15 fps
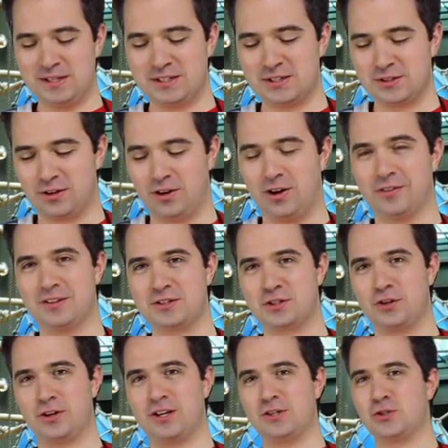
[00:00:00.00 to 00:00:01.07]
pieces are on this
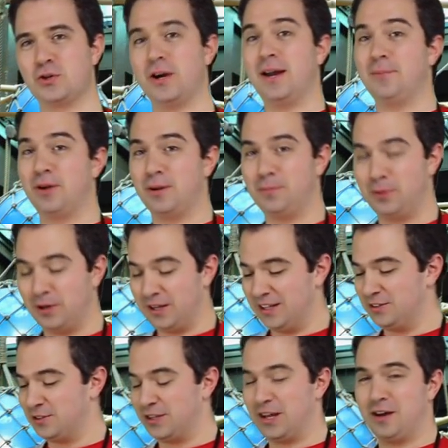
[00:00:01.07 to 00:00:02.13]
cookie tray. I'm gonna put it
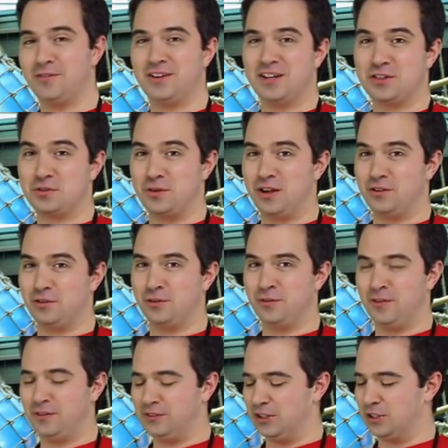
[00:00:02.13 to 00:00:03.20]
into the oven at
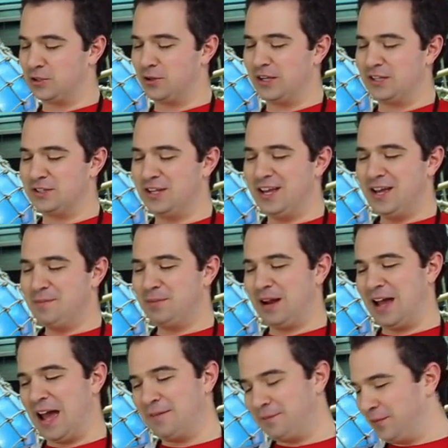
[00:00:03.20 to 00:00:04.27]
350 degrees, but
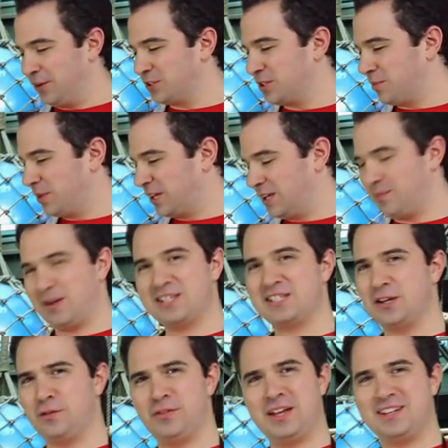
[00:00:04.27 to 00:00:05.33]
at first I'm thinking to
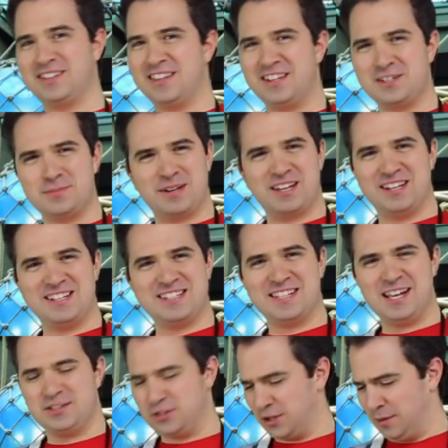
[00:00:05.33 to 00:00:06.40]
myself, that, that doesn't make any
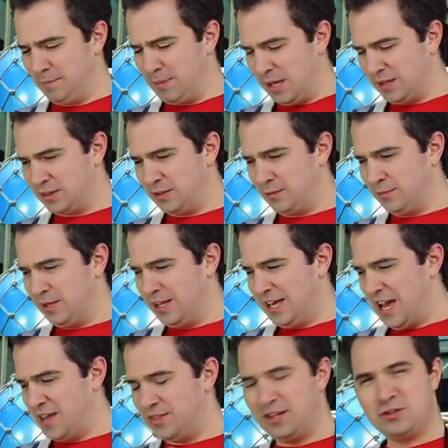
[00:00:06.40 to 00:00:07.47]
sense. You're gonna bake them
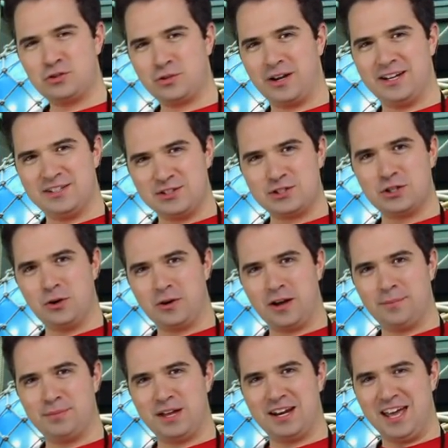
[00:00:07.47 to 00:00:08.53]
and then try and soak
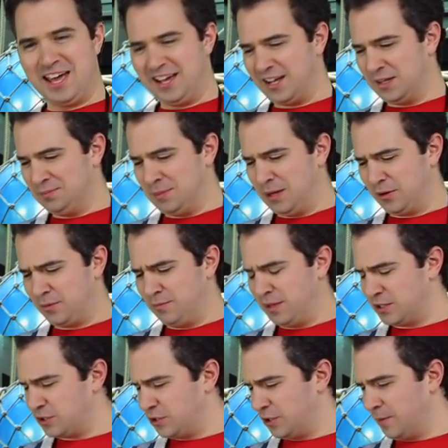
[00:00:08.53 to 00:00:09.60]
up that egg and milk
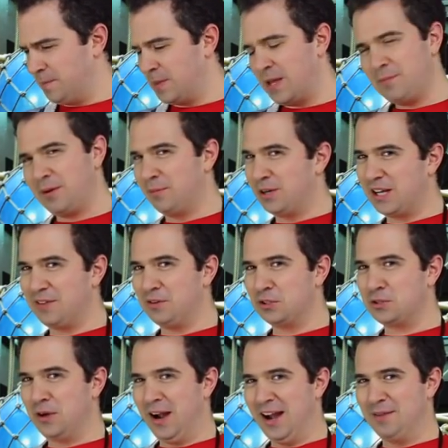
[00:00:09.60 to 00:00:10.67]
mixture, but I'm gonna give it a
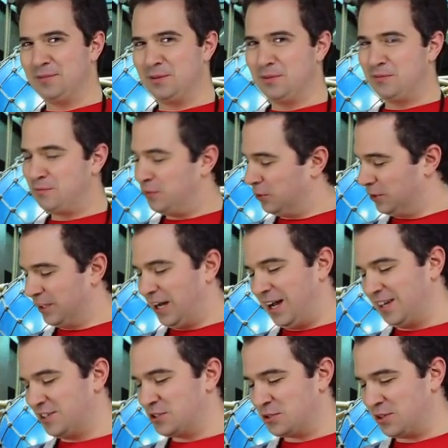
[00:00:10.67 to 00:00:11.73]
try. I'm gonna full and
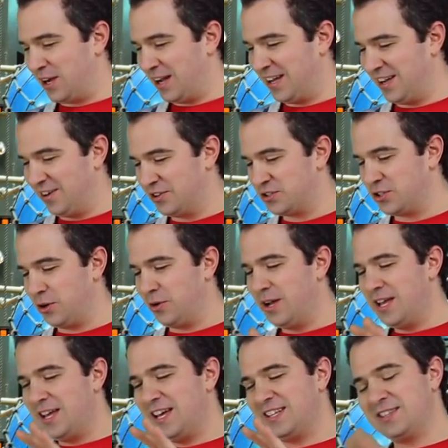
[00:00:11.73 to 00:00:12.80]
honest try here. So
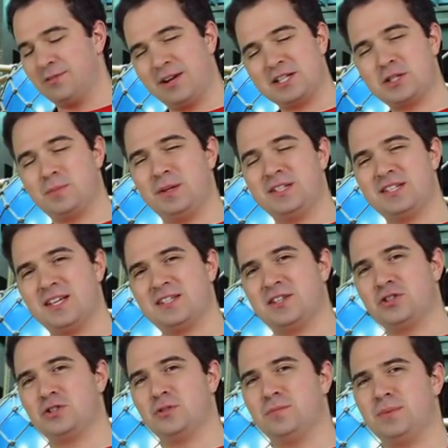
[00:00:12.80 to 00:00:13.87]
it, the recipe says
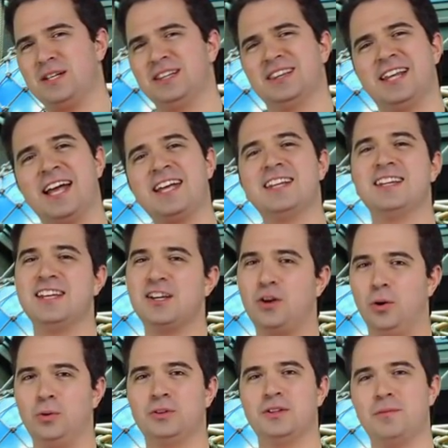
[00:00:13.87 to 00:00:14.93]
they should be lightly
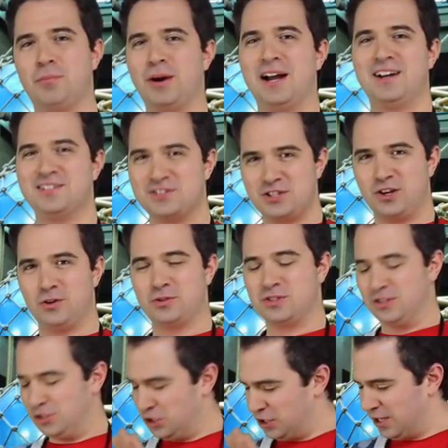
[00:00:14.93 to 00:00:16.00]
golden brown brown
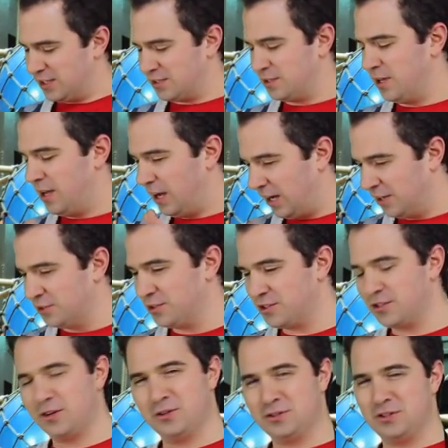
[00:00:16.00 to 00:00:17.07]
toasted, just under
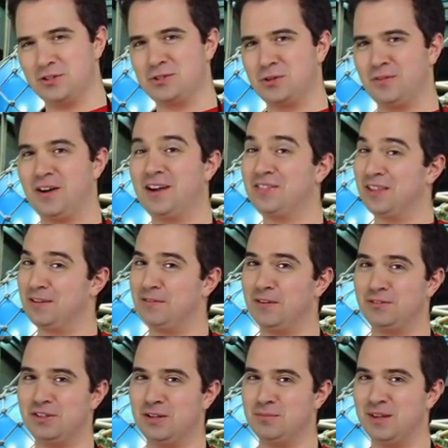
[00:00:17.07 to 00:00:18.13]
toasted. So if I think
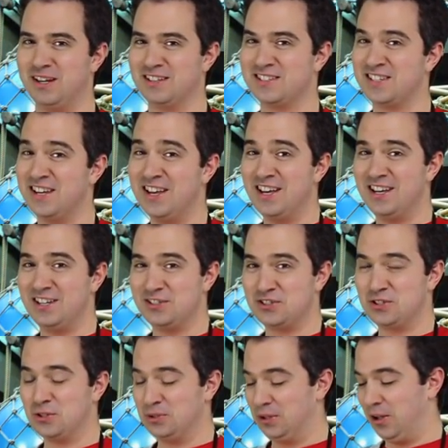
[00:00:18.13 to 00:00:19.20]
15 minutes is
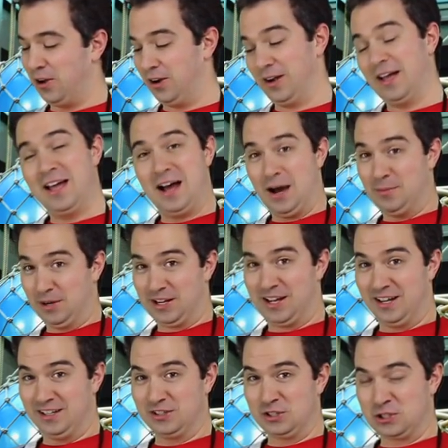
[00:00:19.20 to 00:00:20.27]
too long, I'm gonna
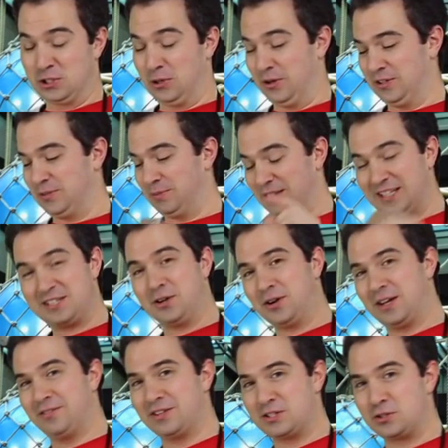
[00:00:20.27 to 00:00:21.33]
cut it short. But let's go
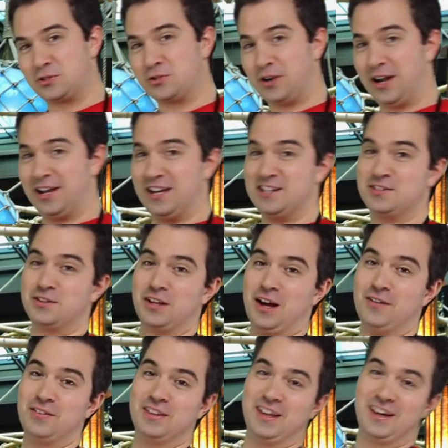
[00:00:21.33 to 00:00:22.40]
give this a try. Into the
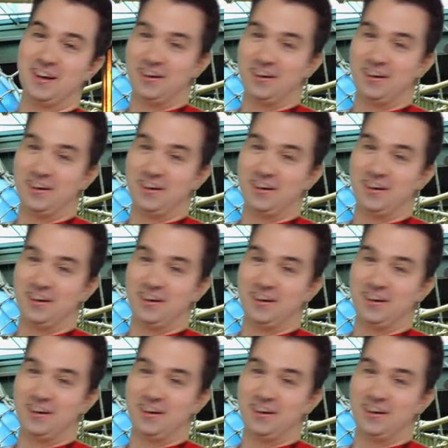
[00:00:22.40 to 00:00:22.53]
oven they